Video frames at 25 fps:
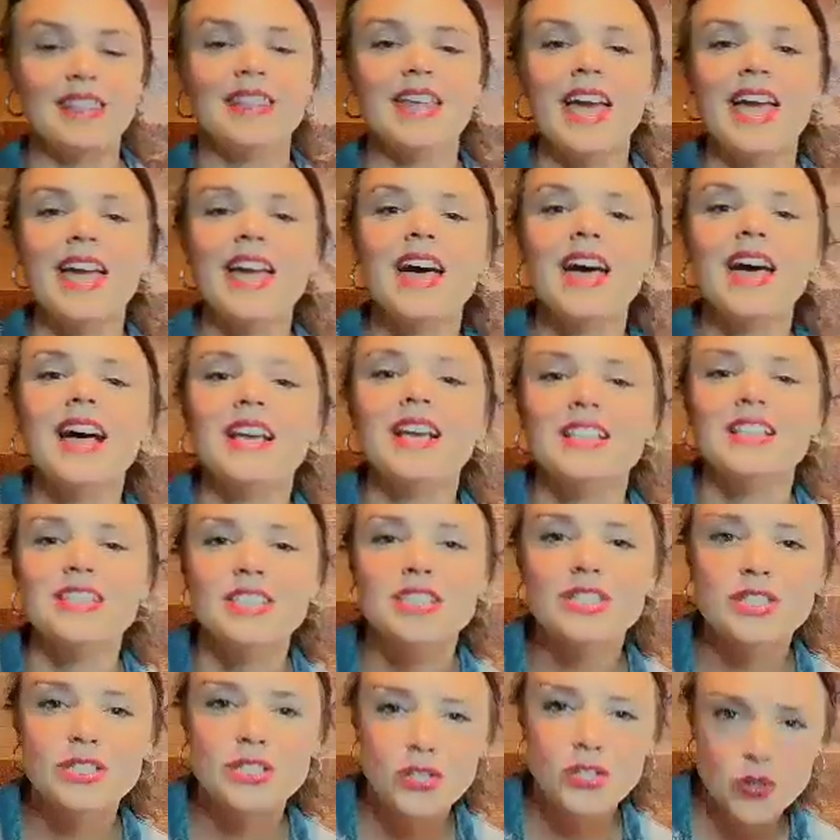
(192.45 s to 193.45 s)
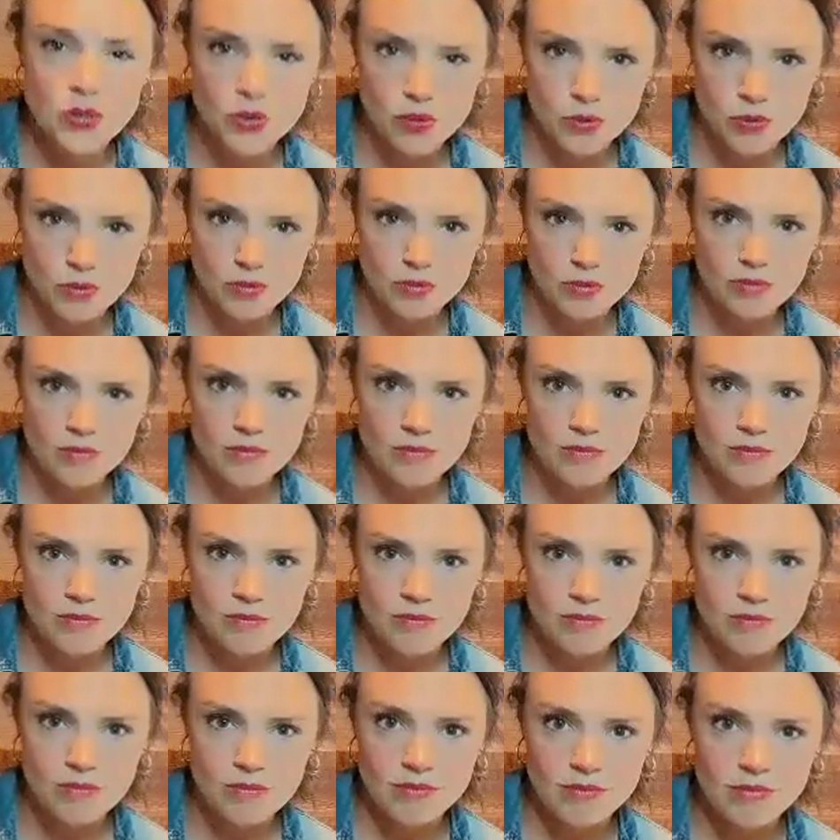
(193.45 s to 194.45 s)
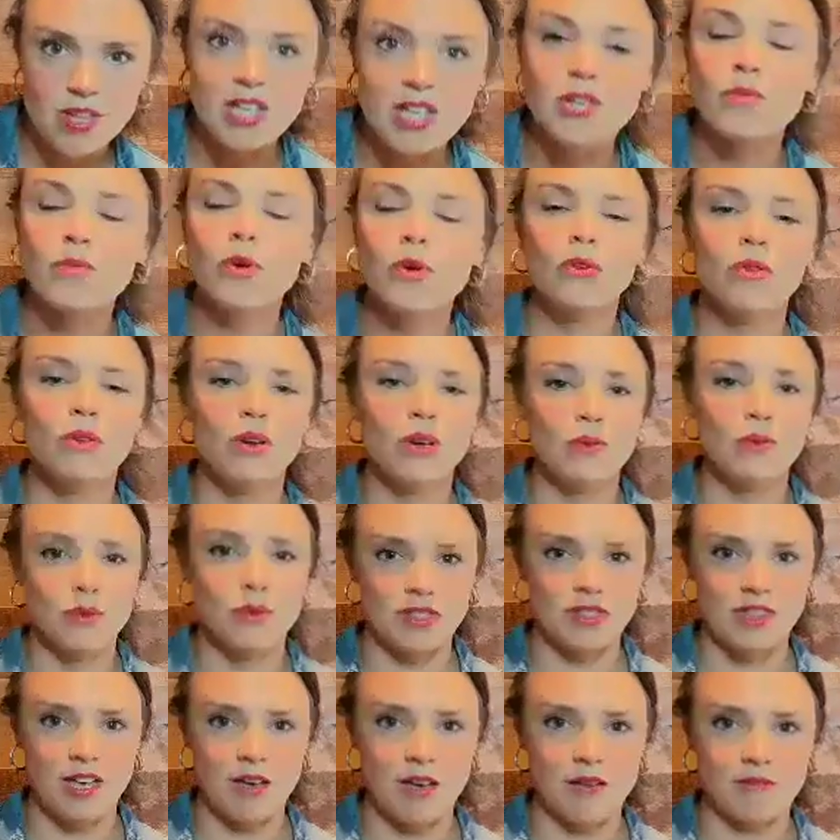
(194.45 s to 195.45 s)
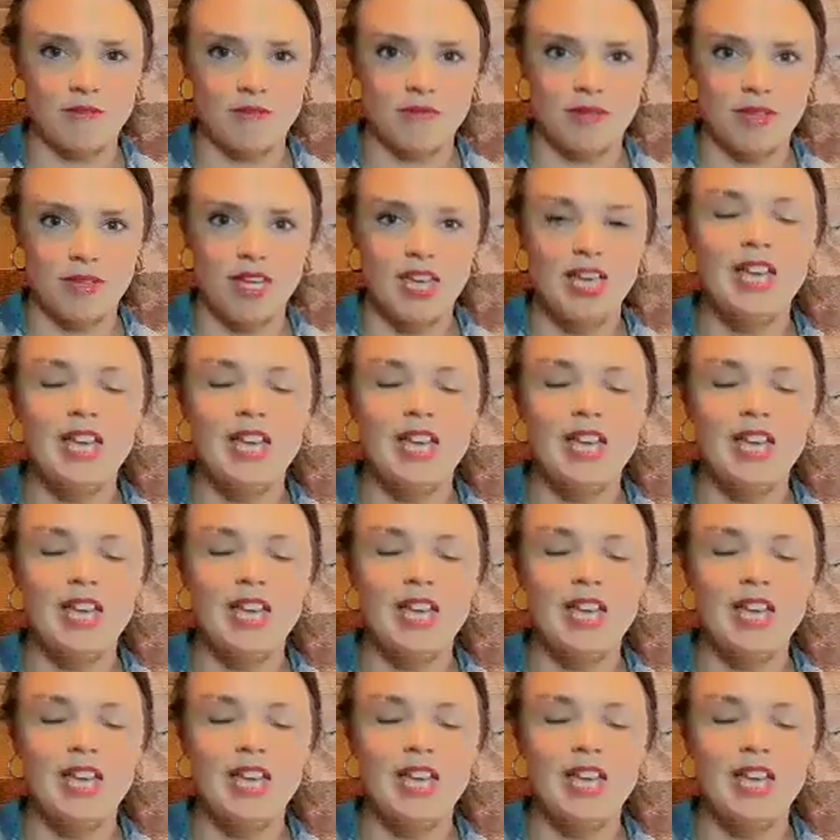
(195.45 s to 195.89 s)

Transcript: They assume that you agree with them.